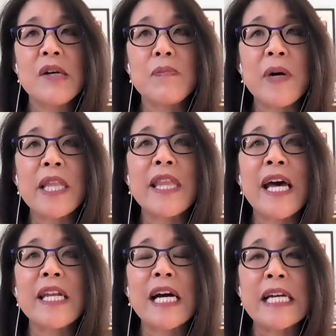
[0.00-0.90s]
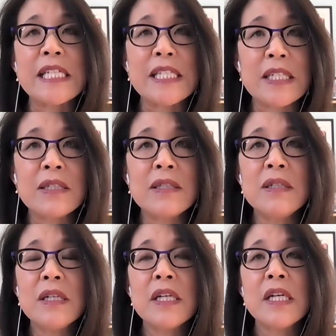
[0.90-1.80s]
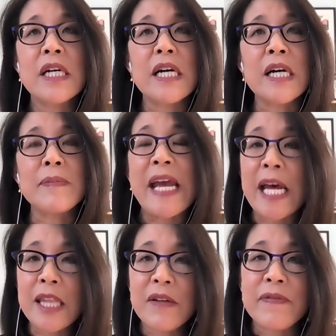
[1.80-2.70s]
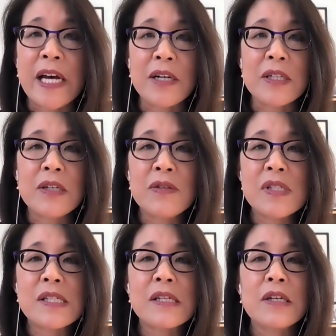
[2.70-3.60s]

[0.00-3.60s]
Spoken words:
but that ideal and the values